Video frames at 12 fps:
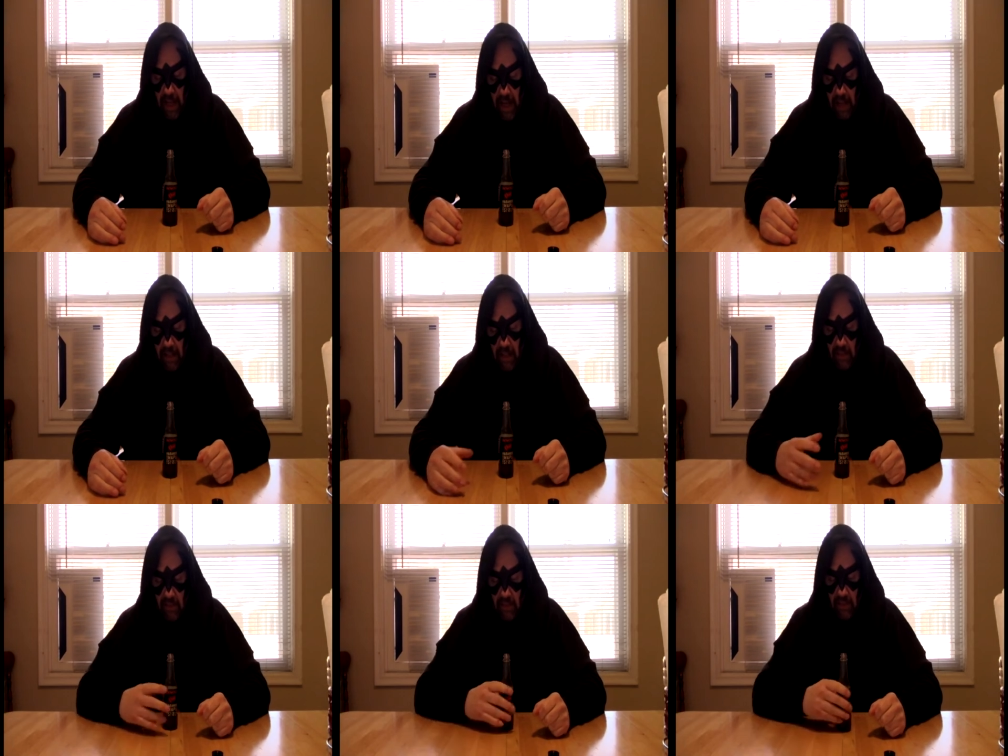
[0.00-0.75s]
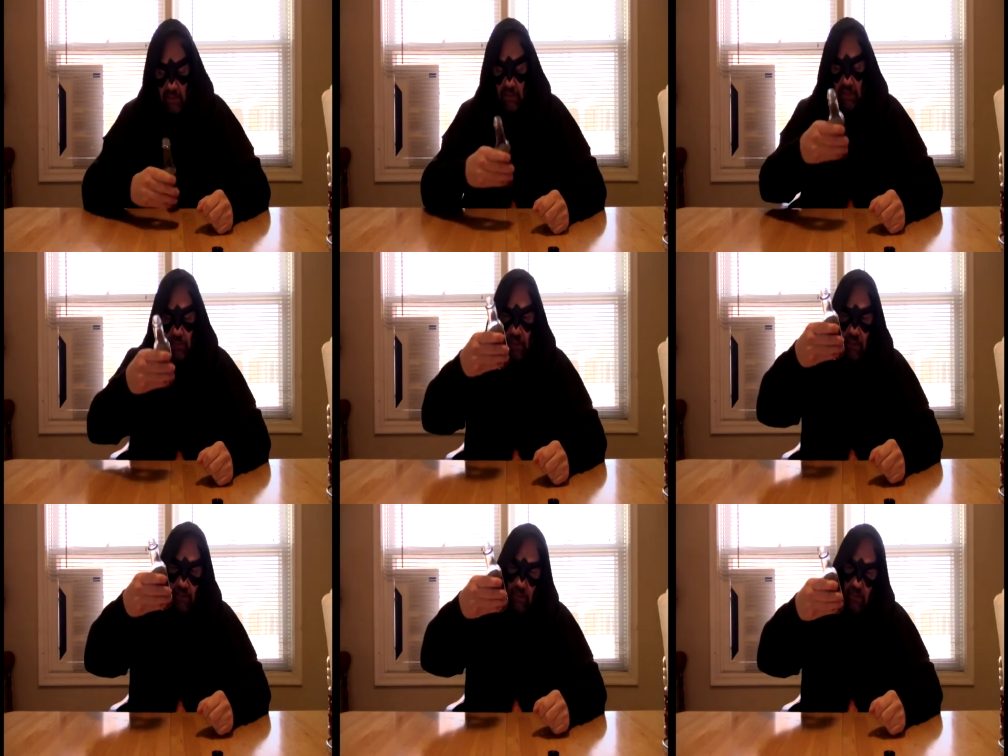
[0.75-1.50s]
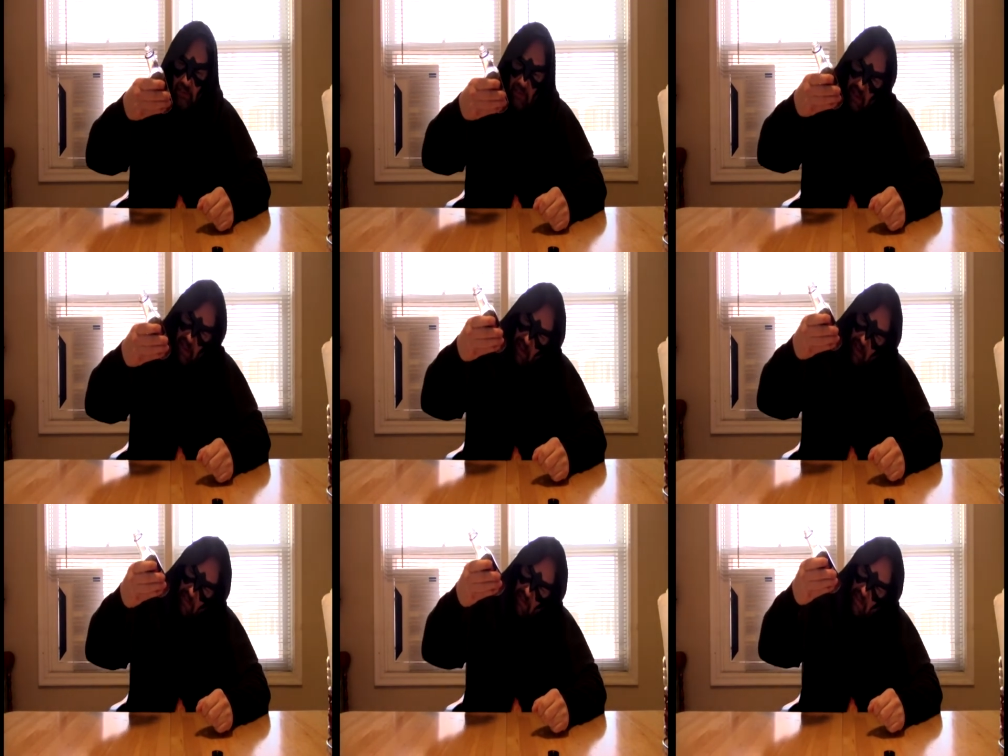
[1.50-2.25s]
I like this. This is
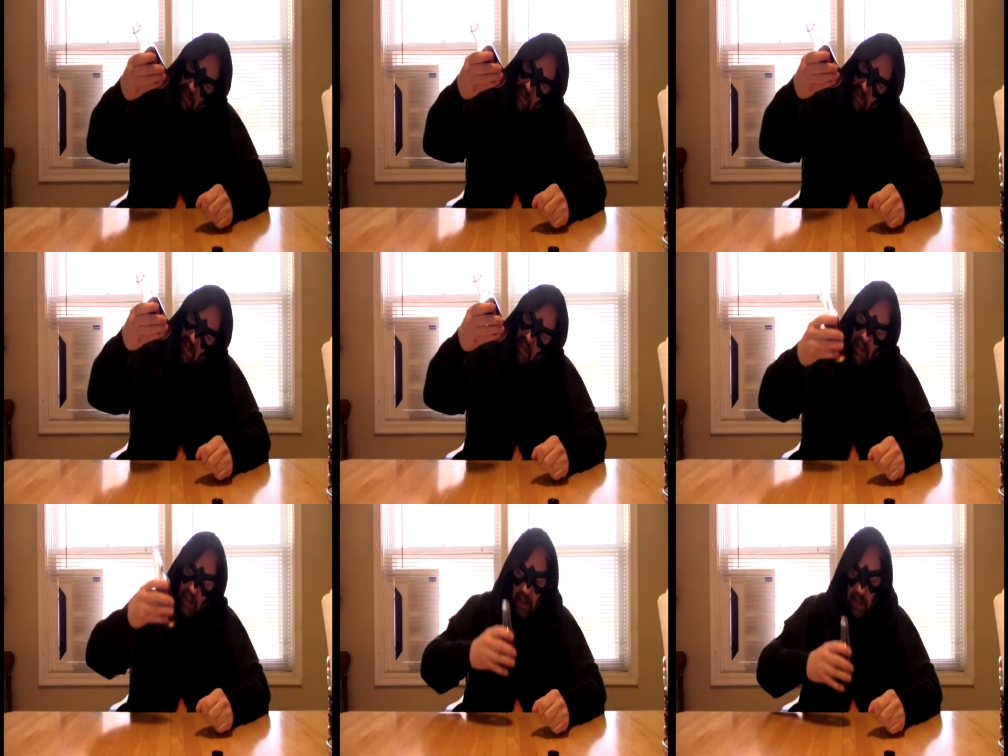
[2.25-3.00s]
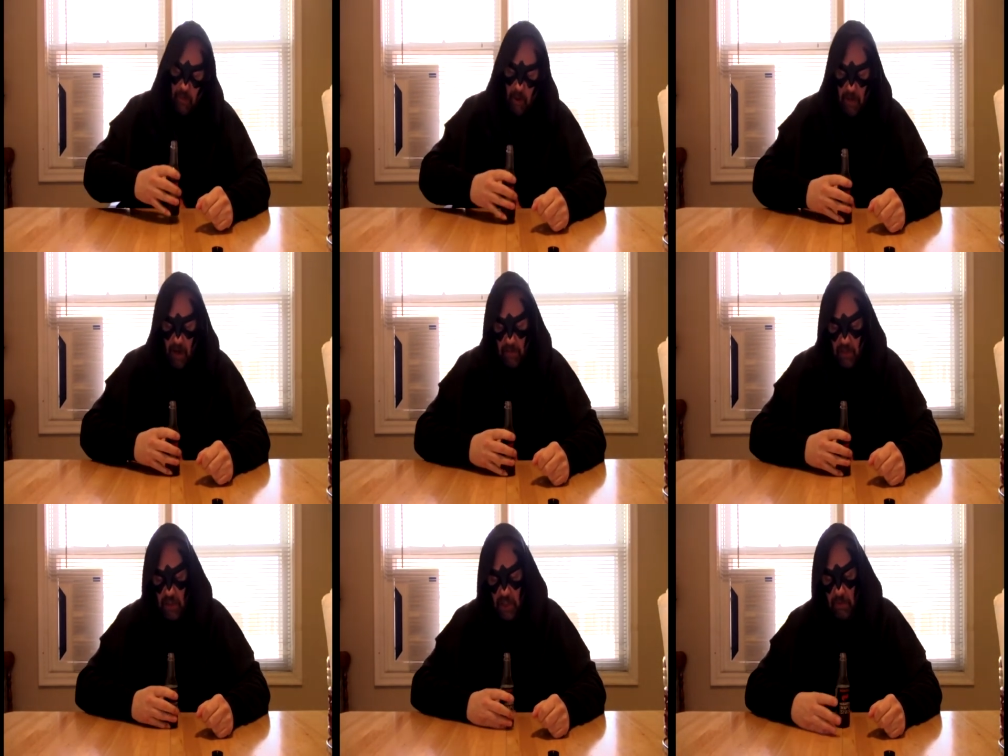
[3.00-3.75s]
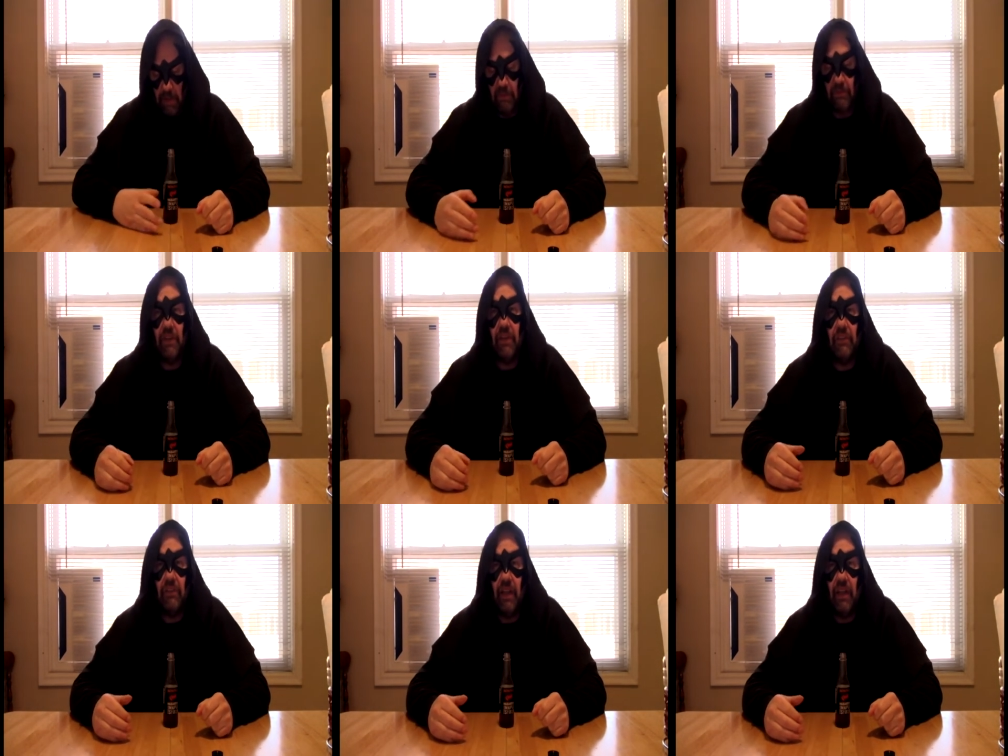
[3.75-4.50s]
how much, I don't remember how much I paid for
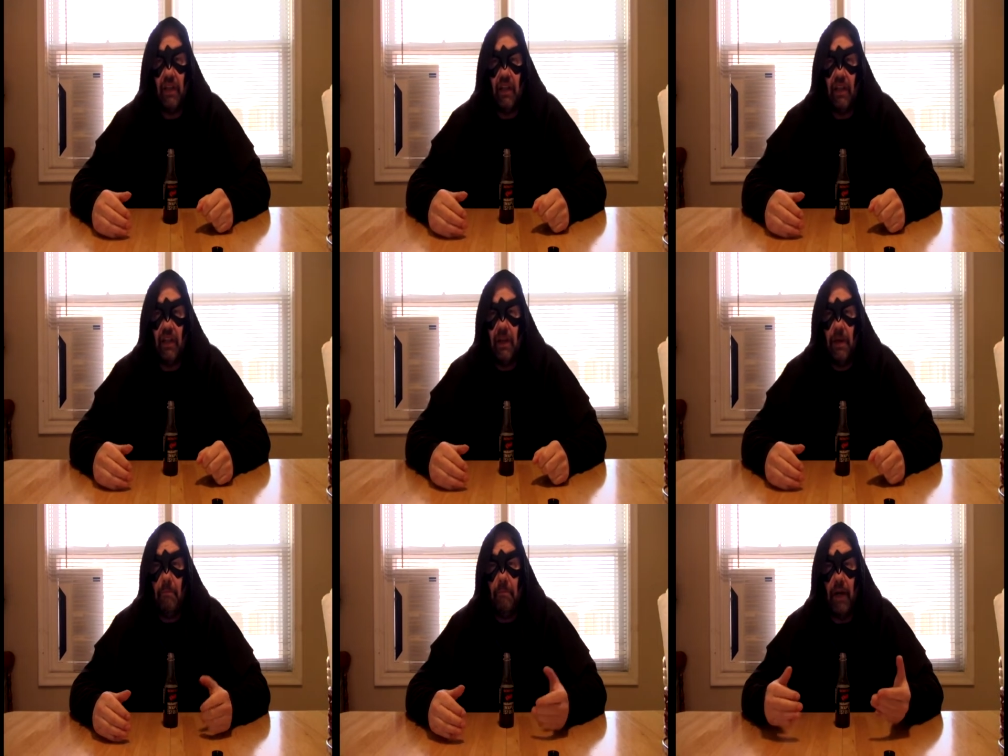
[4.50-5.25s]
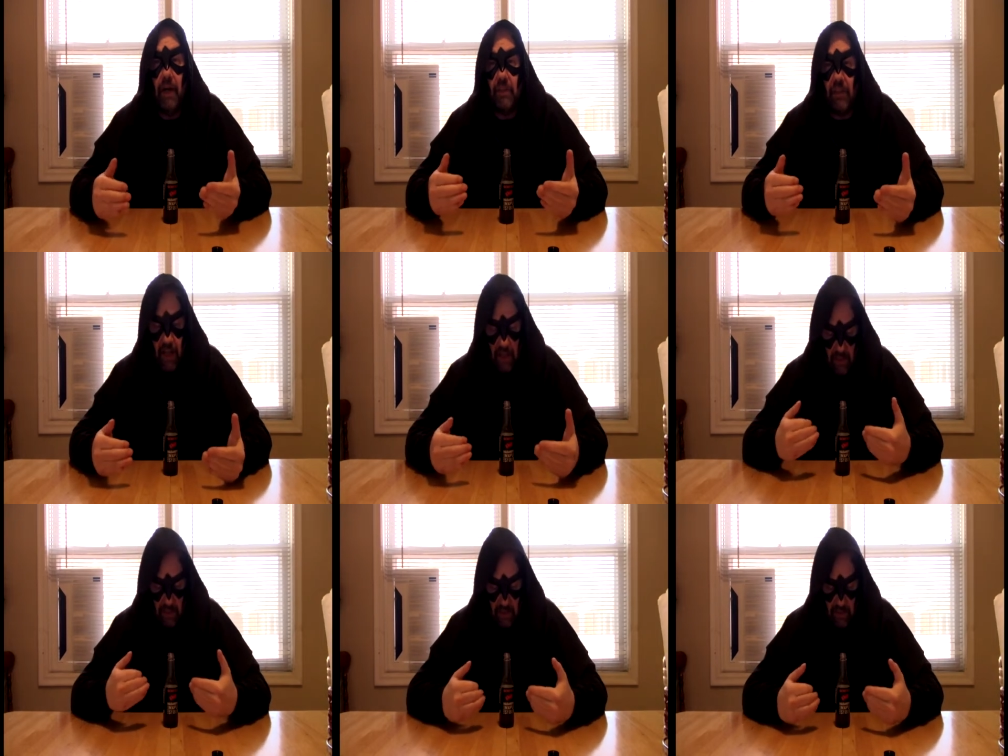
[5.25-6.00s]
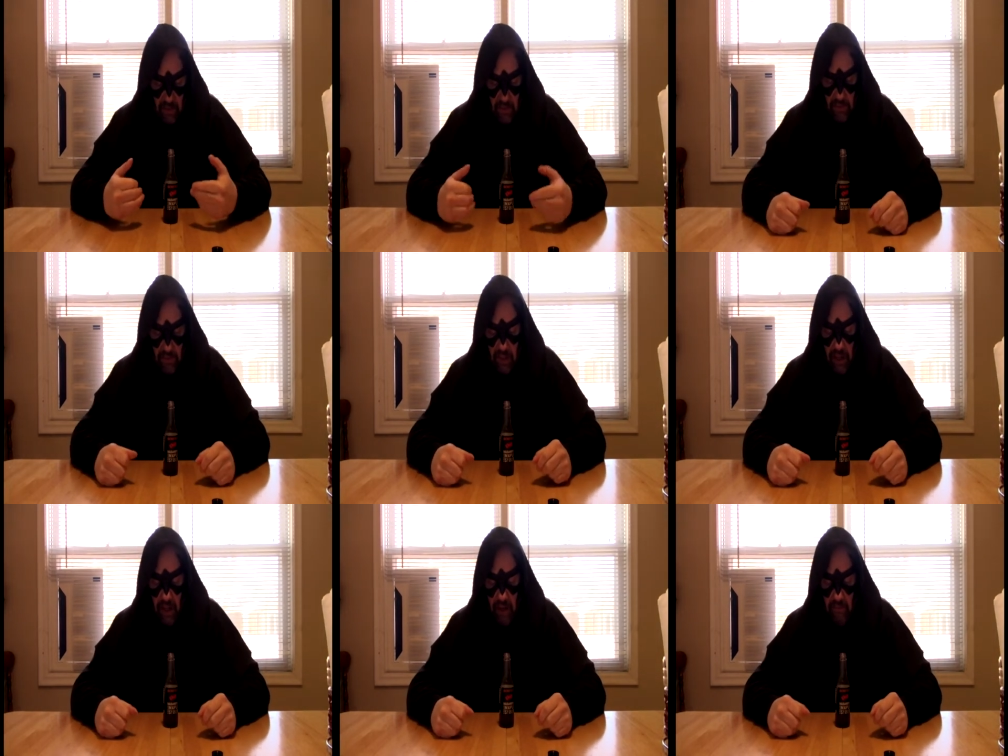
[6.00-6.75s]
this thing, but this is
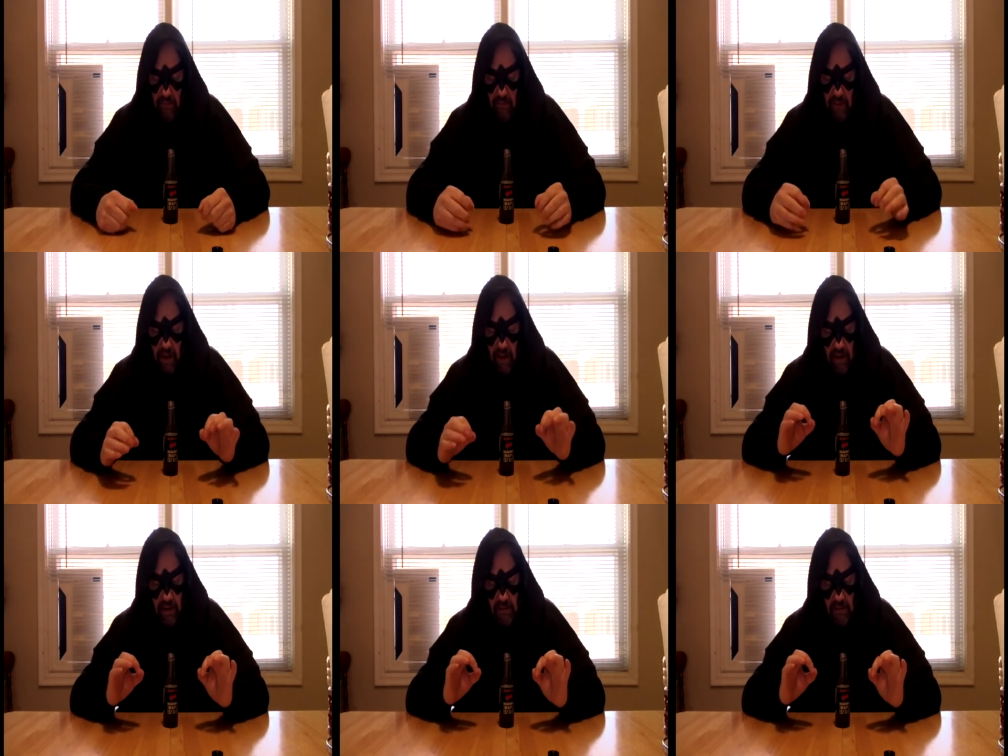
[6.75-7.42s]
a very,